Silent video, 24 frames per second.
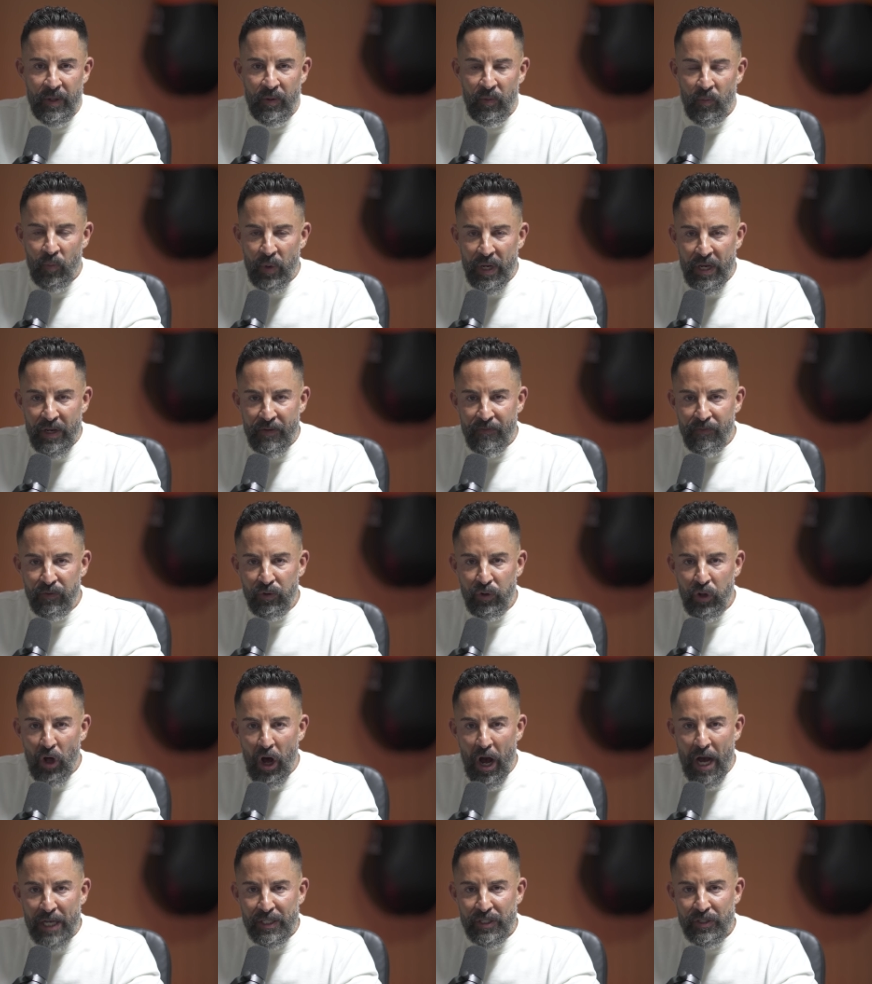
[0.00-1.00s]
We've
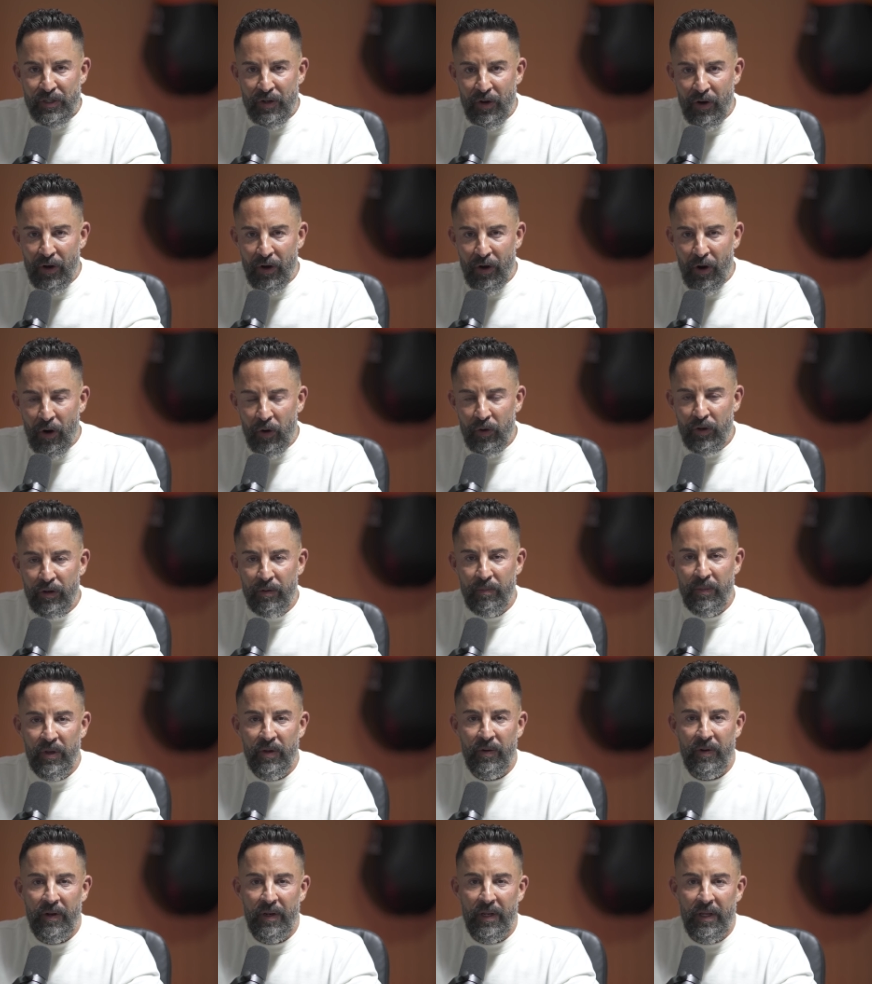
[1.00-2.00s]
lost our
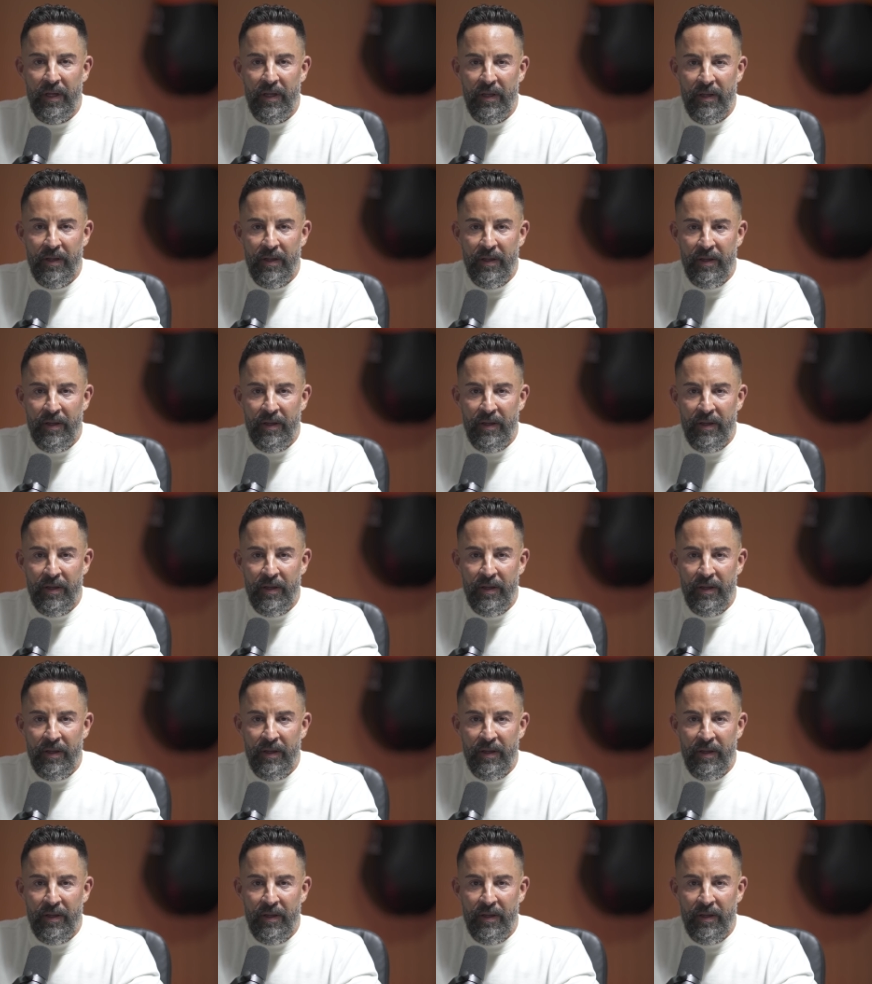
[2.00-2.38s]
community.